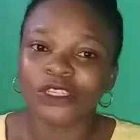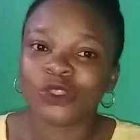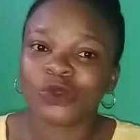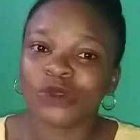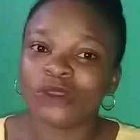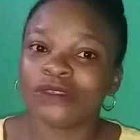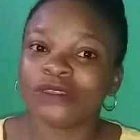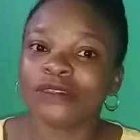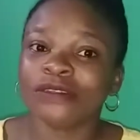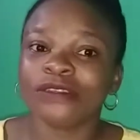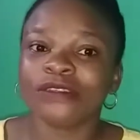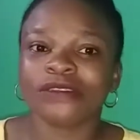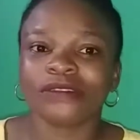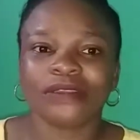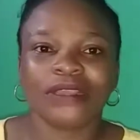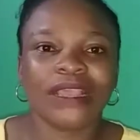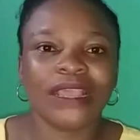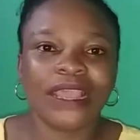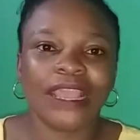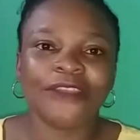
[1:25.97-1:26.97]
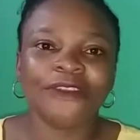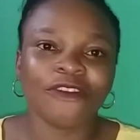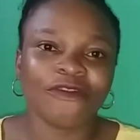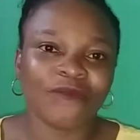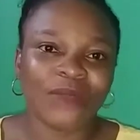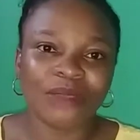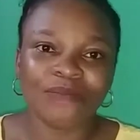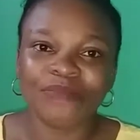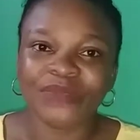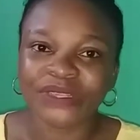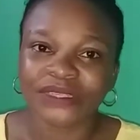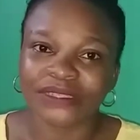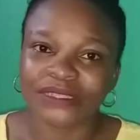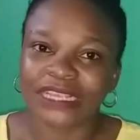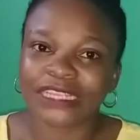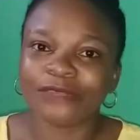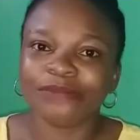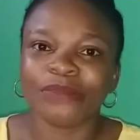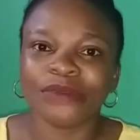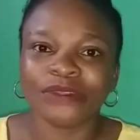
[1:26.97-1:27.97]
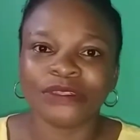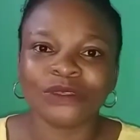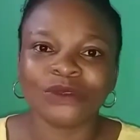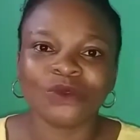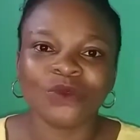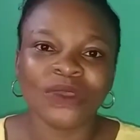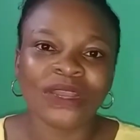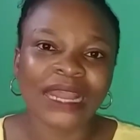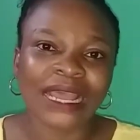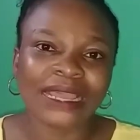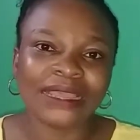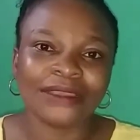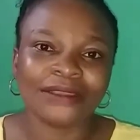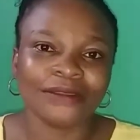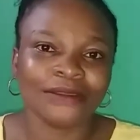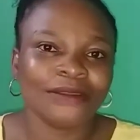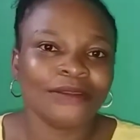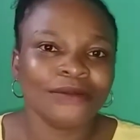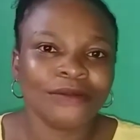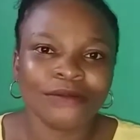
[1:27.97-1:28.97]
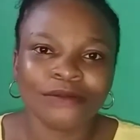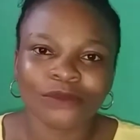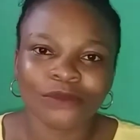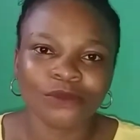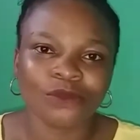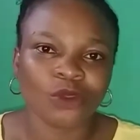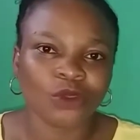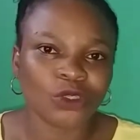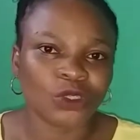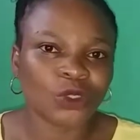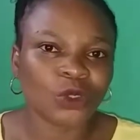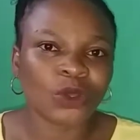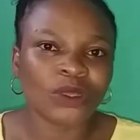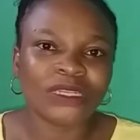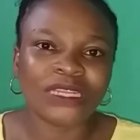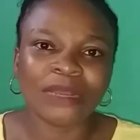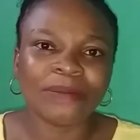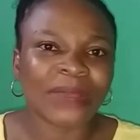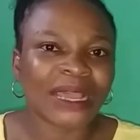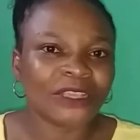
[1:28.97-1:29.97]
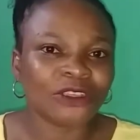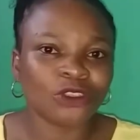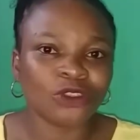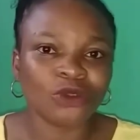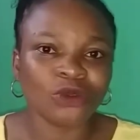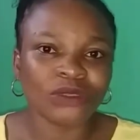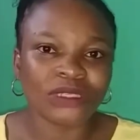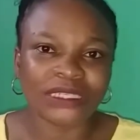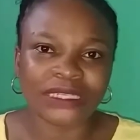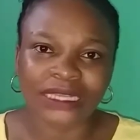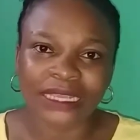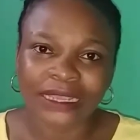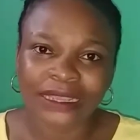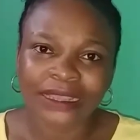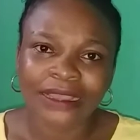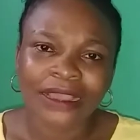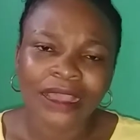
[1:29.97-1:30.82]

wasn't any of my business, but when I saw them, I stood there.